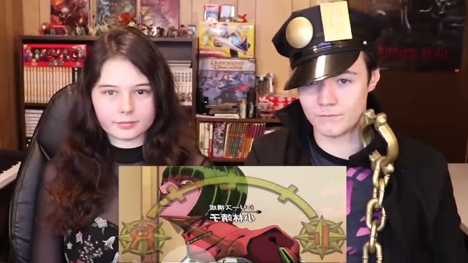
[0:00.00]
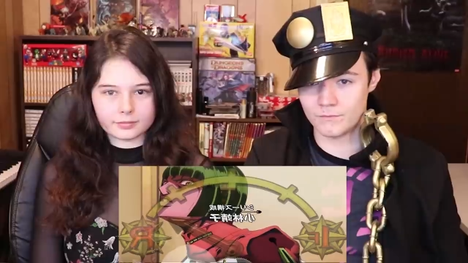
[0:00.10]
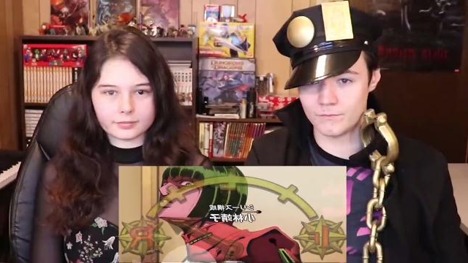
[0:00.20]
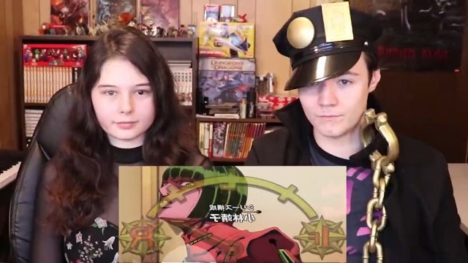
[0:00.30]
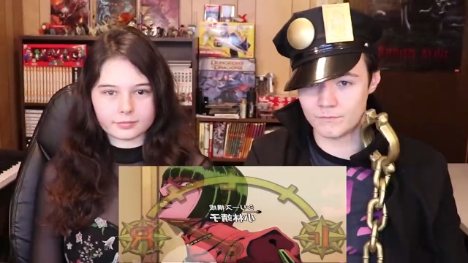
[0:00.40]

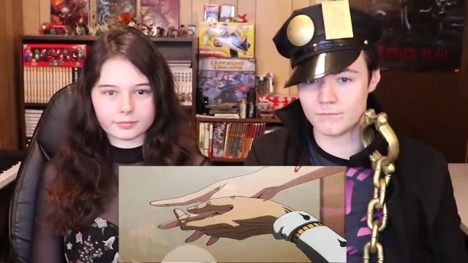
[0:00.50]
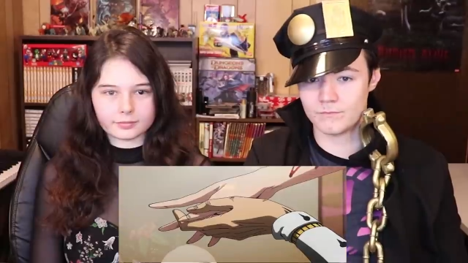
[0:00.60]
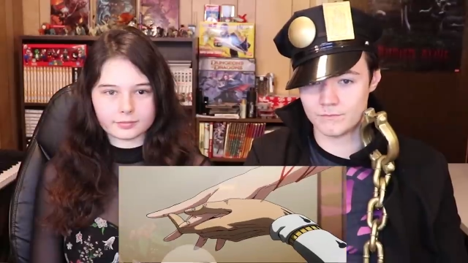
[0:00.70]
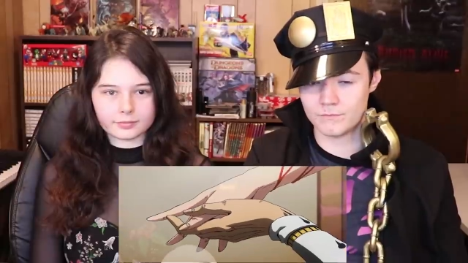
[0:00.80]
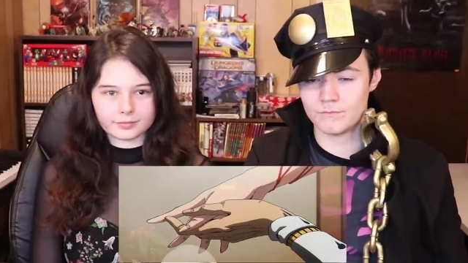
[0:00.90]

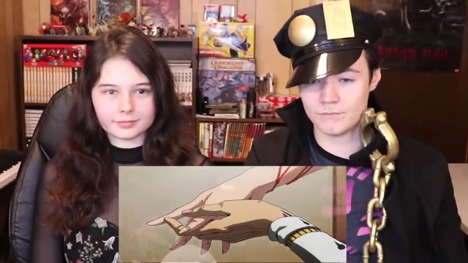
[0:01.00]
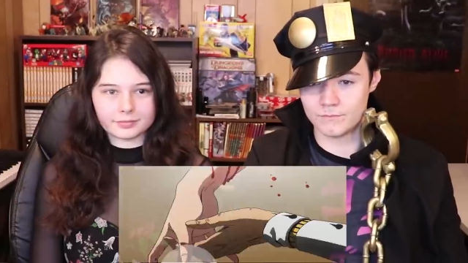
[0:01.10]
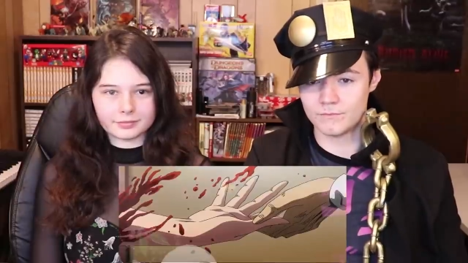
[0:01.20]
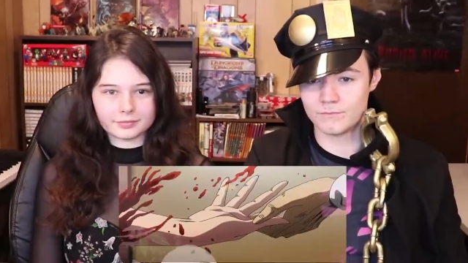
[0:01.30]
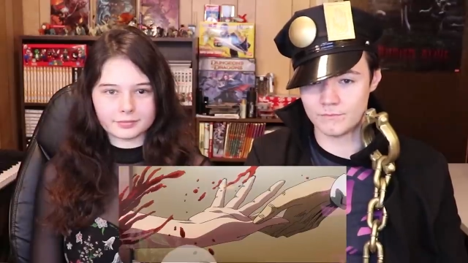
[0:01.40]

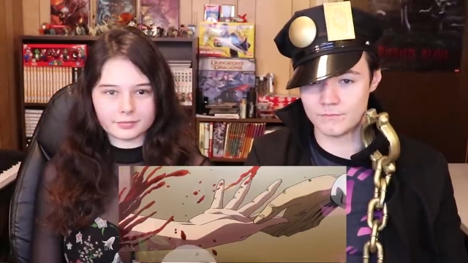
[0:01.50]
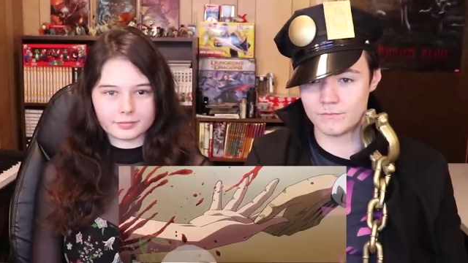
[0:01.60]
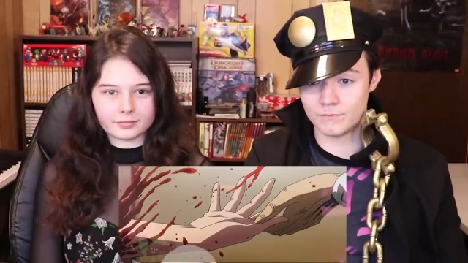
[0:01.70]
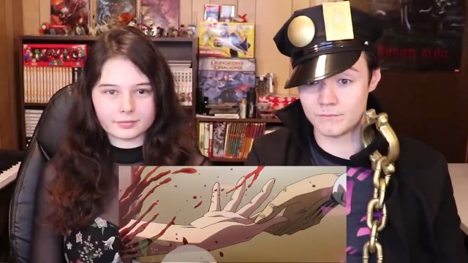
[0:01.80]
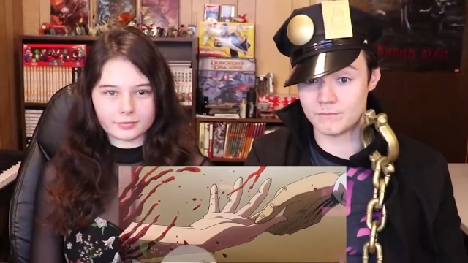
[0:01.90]

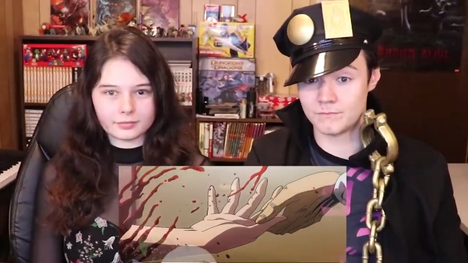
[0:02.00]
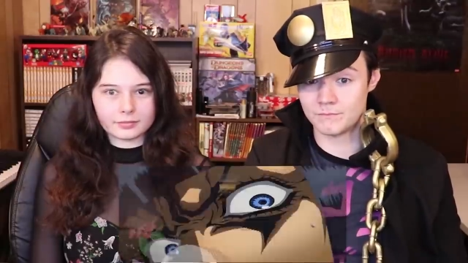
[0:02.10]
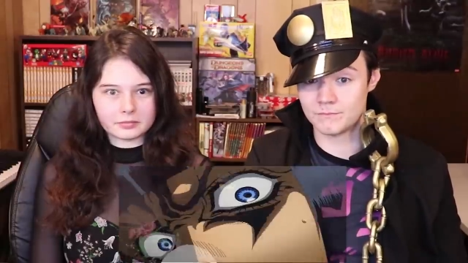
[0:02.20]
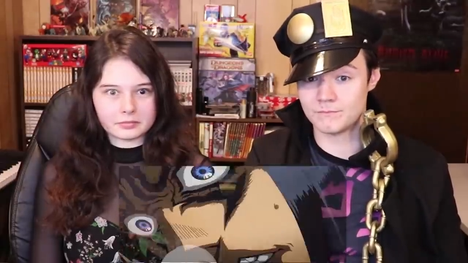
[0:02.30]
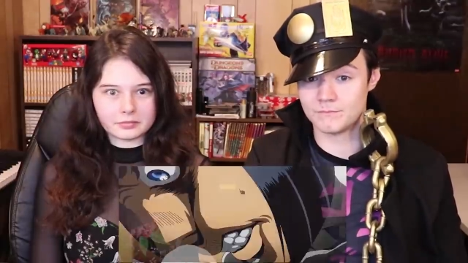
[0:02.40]

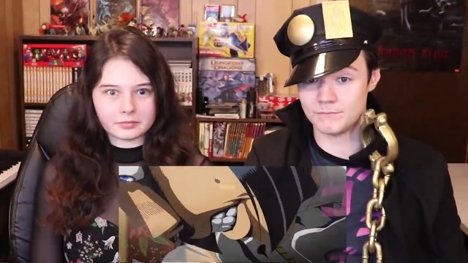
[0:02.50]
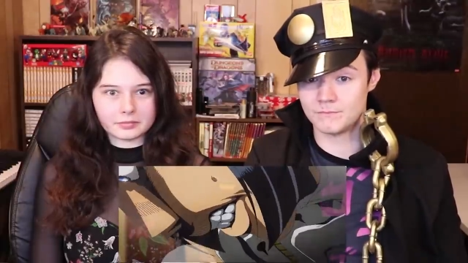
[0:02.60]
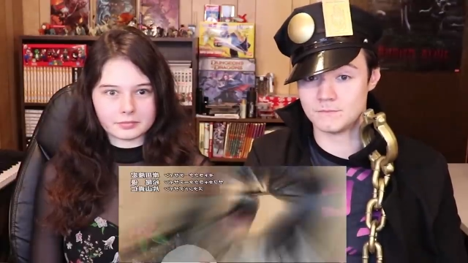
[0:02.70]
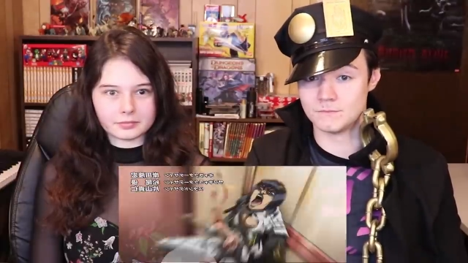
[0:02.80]
[no speech]